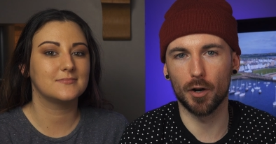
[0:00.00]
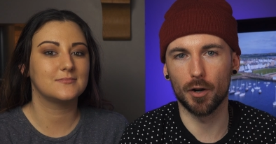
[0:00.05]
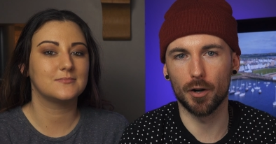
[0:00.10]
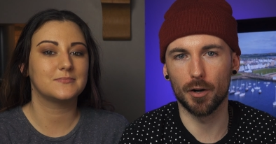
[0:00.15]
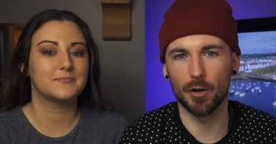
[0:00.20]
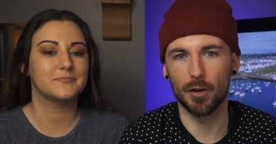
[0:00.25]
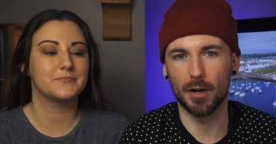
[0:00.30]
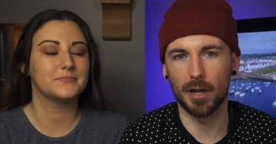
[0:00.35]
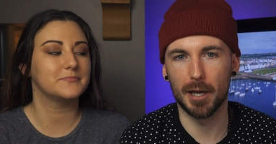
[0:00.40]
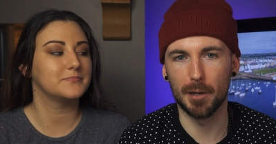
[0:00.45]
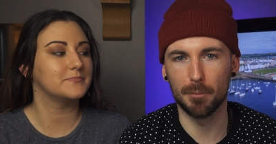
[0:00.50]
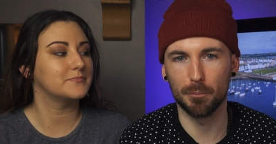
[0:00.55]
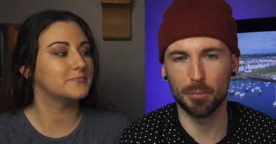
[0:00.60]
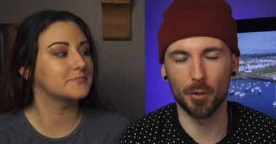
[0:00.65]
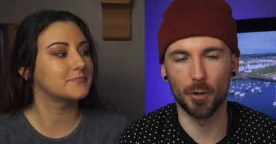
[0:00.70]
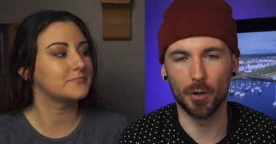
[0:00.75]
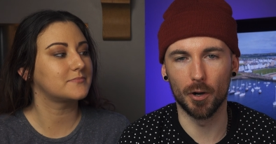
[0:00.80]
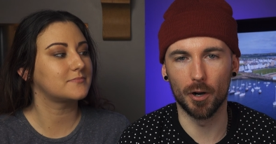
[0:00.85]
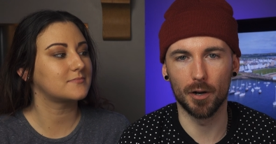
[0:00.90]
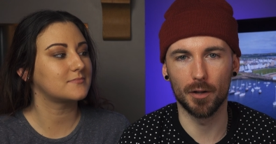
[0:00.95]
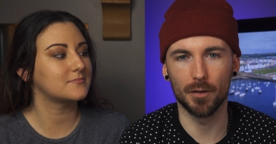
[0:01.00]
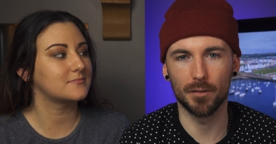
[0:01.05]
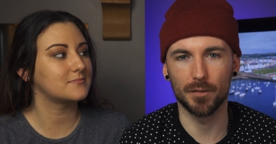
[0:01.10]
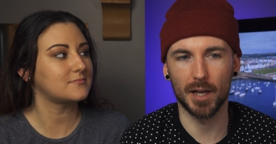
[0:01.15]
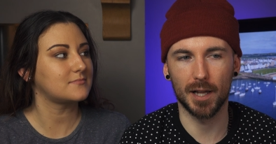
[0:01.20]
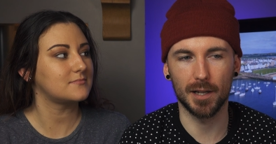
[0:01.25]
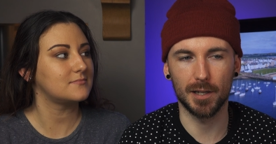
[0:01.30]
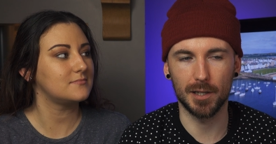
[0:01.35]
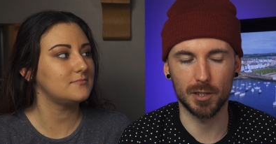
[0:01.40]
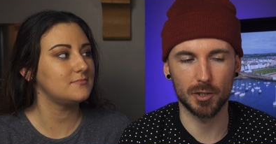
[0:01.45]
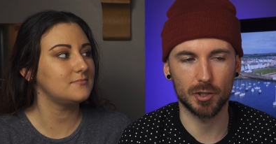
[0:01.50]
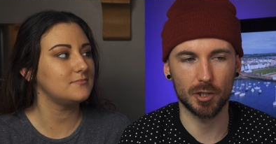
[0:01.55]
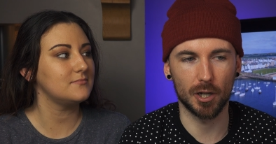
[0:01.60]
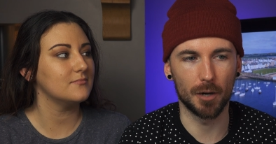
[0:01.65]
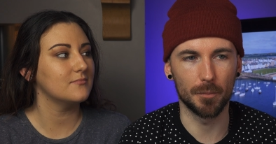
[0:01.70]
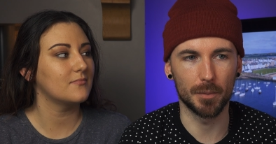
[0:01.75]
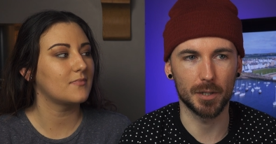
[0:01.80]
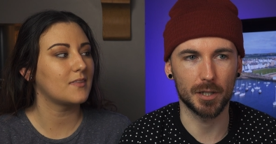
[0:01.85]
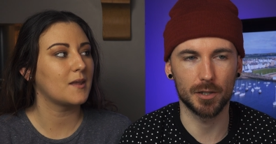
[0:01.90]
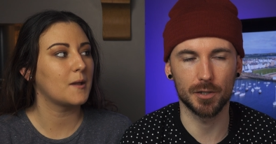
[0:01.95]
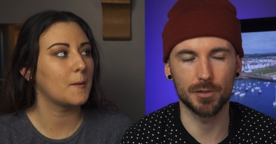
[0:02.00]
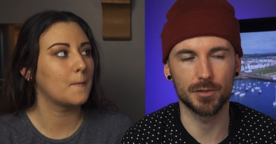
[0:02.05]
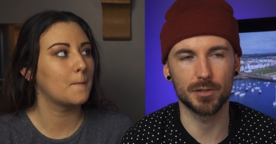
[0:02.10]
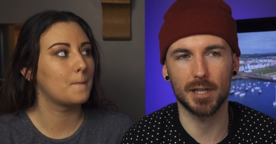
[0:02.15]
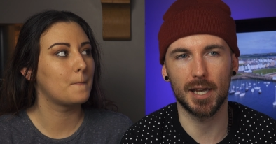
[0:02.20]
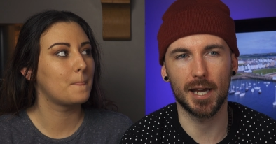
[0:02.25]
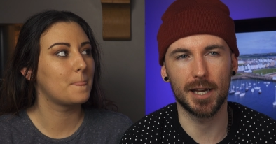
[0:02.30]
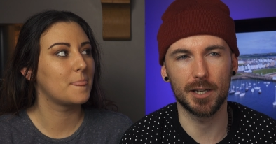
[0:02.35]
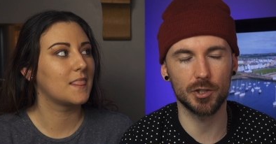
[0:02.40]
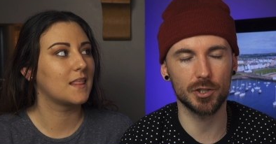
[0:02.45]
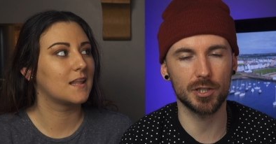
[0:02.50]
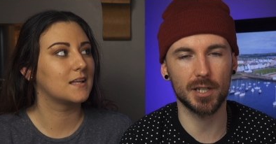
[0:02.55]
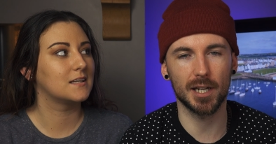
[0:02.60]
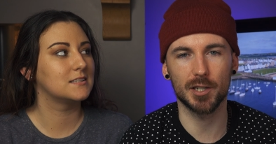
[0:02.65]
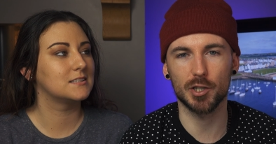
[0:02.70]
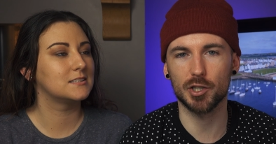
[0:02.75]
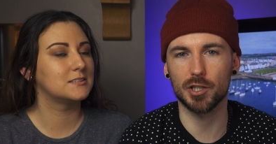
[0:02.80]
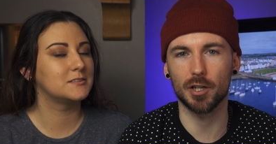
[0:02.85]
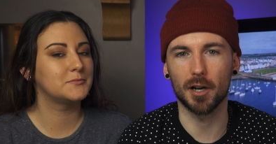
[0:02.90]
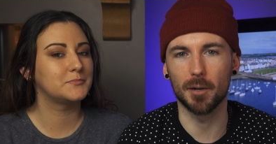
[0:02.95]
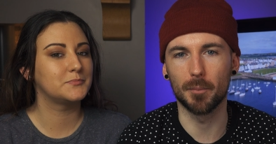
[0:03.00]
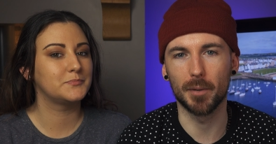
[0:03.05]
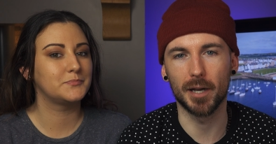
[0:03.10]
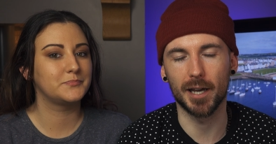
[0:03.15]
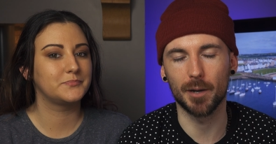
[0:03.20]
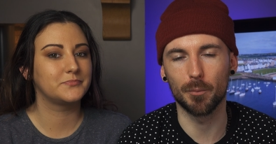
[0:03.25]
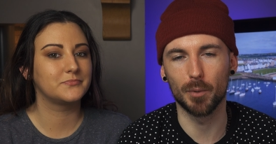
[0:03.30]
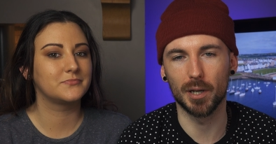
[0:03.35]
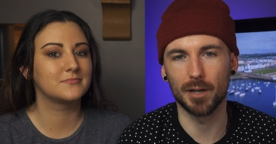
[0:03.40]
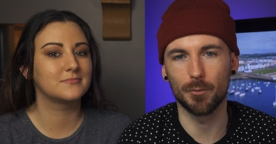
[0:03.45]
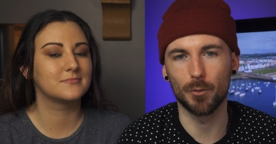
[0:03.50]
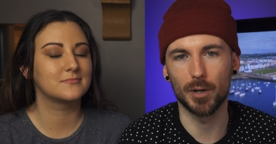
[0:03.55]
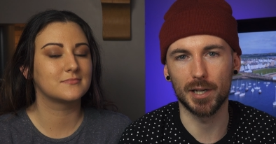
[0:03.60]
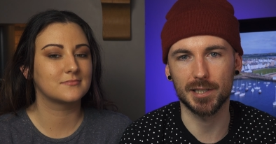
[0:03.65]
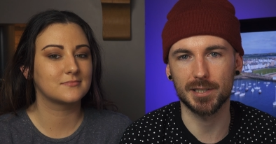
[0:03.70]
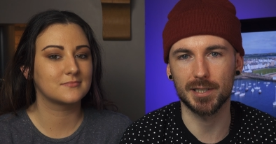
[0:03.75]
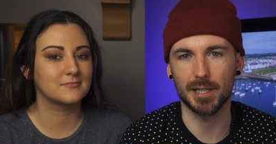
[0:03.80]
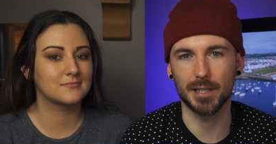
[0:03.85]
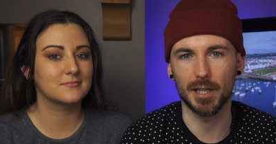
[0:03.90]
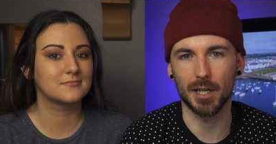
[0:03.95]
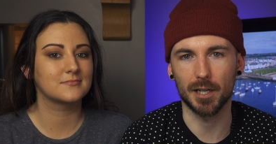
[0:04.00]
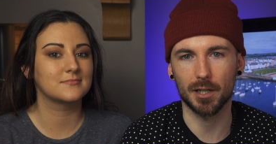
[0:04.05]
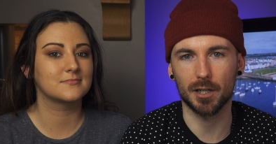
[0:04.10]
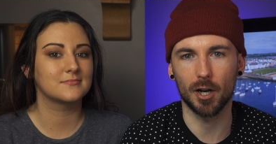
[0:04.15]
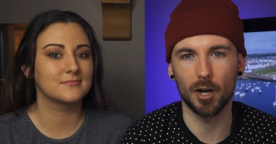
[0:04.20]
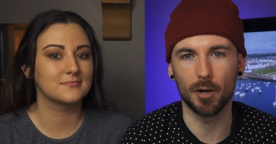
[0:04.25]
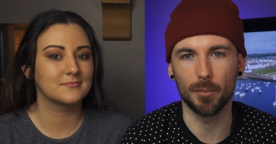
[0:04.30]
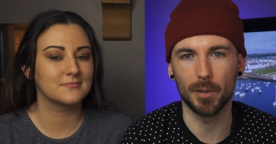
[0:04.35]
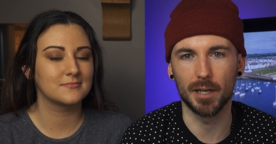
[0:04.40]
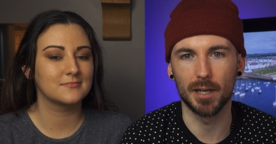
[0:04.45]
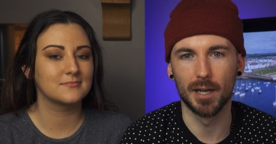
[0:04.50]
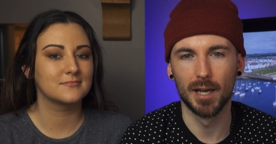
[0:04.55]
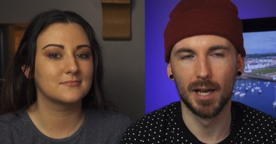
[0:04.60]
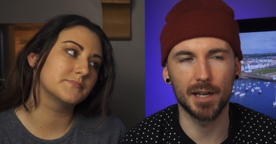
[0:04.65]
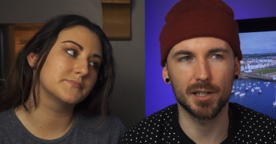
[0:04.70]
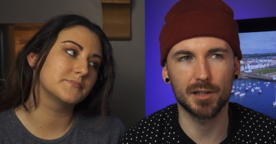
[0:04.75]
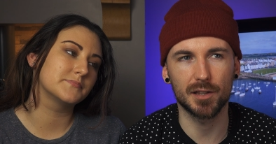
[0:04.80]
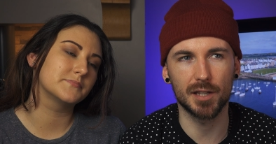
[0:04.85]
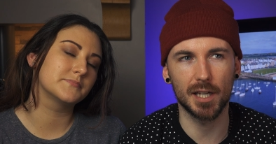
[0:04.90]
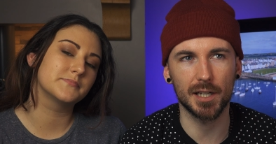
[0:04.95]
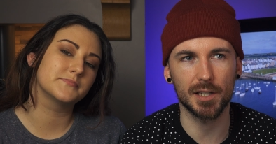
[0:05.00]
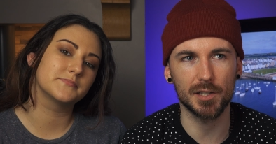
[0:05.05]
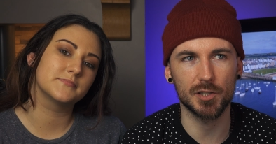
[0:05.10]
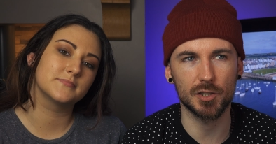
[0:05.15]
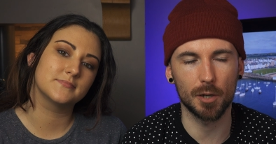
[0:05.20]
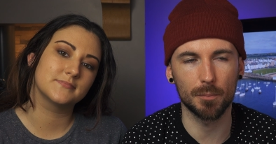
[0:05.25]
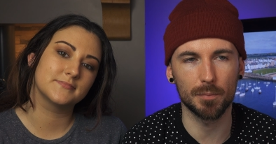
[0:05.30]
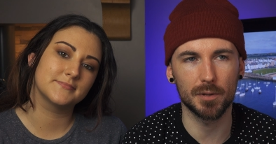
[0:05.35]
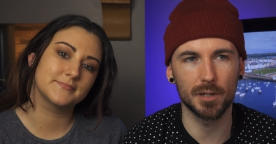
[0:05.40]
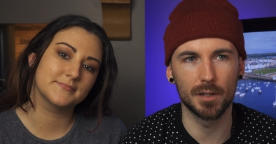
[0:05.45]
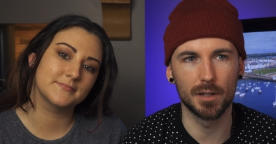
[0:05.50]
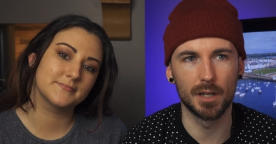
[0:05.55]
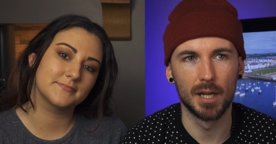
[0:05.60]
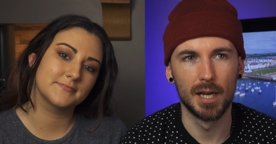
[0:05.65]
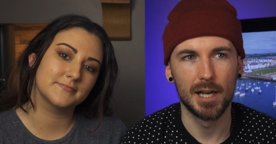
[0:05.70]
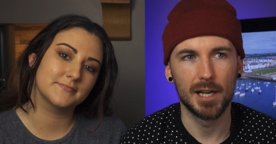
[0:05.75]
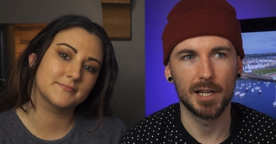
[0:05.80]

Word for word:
Speaker 1: our input on that little topic because, yeah, it just kind of stuck in my head when I, when I seen that comment. And I think it's something